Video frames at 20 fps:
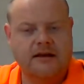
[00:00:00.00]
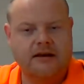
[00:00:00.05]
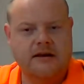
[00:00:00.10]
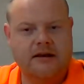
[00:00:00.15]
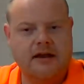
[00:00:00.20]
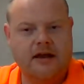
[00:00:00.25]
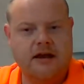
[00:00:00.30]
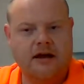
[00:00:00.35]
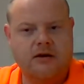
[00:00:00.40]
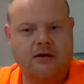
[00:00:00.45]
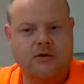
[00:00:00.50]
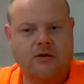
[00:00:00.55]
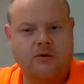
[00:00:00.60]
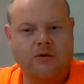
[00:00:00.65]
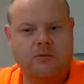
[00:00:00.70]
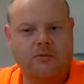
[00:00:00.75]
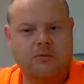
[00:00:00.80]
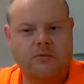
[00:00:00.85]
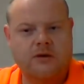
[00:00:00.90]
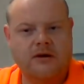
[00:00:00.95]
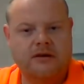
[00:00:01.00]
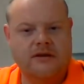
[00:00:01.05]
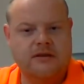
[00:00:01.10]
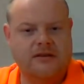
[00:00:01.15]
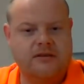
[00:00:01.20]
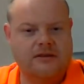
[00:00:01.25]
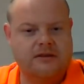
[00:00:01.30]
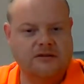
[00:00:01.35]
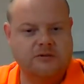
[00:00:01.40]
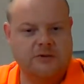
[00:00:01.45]
Now, one of the
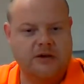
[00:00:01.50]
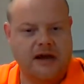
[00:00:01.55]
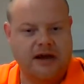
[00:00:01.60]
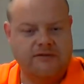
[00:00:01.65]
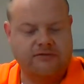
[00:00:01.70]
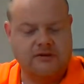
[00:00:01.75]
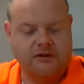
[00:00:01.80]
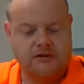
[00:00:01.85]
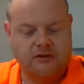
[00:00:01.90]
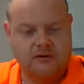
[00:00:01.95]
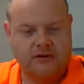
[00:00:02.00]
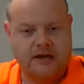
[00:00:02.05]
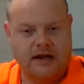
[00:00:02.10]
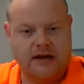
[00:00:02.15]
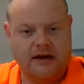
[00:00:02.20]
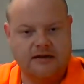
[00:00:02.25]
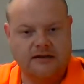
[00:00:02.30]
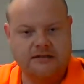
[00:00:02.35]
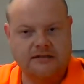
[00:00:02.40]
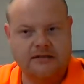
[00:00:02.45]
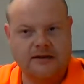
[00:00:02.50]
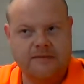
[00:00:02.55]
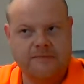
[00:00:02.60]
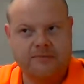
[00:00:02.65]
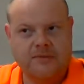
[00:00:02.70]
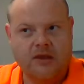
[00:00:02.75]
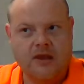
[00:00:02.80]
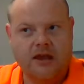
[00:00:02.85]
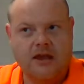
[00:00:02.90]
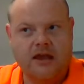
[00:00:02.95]
things we have to look at is
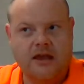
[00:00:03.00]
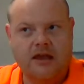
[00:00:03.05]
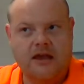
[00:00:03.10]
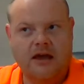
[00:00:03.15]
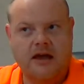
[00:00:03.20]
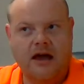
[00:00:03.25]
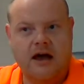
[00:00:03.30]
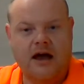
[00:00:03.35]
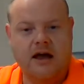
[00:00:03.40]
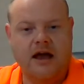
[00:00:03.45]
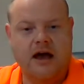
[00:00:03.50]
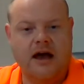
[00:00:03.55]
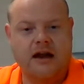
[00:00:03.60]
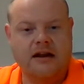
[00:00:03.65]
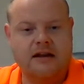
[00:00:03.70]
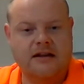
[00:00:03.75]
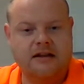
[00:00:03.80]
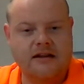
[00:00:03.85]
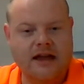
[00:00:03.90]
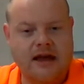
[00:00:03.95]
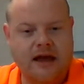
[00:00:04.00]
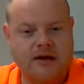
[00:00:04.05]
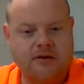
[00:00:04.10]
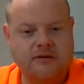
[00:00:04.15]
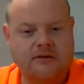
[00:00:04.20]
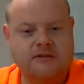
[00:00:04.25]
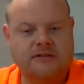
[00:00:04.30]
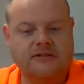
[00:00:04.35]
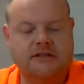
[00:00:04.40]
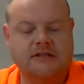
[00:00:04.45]
an
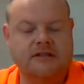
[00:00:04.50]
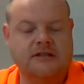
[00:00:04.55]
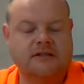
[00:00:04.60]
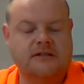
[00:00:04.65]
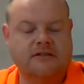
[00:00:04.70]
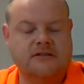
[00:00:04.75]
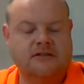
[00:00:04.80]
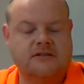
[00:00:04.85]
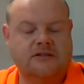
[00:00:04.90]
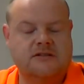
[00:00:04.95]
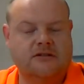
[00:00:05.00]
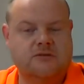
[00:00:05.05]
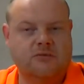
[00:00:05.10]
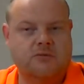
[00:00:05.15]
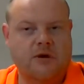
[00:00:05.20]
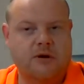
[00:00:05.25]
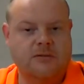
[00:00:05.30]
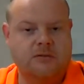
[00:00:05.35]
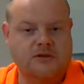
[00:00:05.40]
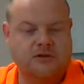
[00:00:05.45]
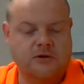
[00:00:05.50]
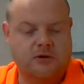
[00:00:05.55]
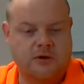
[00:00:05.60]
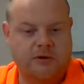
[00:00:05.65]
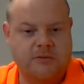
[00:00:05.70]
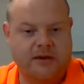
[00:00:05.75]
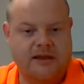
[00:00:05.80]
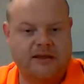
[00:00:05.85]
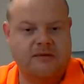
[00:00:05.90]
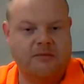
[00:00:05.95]
allowance is where we talk
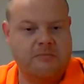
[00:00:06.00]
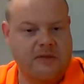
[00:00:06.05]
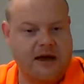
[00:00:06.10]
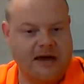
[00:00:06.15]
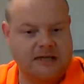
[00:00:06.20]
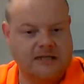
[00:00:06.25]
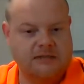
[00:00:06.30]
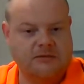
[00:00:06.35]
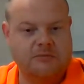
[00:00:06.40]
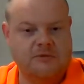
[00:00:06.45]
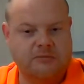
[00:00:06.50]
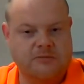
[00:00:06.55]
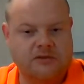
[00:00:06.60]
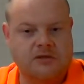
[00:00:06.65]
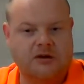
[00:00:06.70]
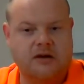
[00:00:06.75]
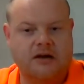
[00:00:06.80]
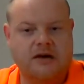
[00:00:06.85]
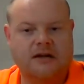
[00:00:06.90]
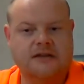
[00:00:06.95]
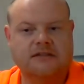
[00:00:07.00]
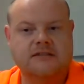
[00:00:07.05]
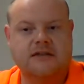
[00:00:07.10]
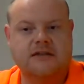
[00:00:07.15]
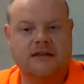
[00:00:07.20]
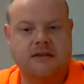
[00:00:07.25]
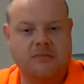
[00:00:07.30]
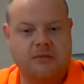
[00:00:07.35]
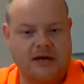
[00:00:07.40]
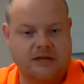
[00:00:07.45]
about the maximum size
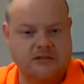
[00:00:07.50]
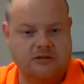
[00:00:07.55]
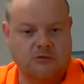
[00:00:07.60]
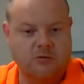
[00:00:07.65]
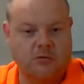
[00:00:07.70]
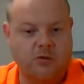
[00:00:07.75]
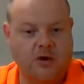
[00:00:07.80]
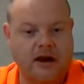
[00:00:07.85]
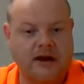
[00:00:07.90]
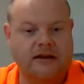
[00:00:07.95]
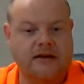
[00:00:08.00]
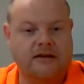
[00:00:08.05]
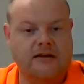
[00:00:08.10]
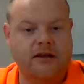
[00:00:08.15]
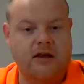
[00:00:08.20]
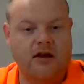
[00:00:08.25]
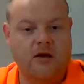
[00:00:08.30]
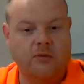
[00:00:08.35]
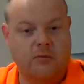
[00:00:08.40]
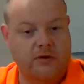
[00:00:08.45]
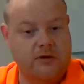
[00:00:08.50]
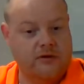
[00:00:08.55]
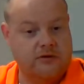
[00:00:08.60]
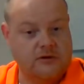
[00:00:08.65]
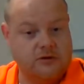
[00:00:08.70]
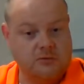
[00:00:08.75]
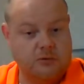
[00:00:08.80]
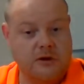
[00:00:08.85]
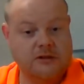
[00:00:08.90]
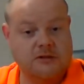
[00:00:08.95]
and the maximum weight, whether
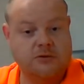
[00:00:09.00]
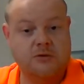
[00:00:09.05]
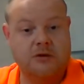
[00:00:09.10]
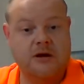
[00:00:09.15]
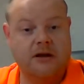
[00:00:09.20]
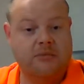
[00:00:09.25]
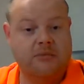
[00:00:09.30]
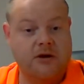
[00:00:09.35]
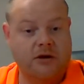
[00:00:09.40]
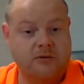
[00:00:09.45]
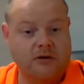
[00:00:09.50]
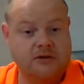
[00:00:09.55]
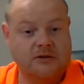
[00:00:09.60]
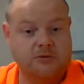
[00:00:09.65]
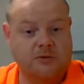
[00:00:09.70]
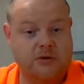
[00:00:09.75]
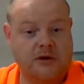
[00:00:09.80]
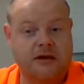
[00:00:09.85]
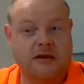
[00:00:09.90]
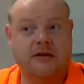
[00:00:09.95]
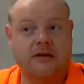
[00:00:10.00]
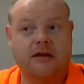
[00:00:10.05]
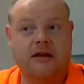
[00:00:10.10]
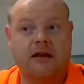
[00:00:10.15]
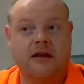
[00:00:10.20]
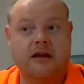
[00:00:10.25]
it's 120 by 120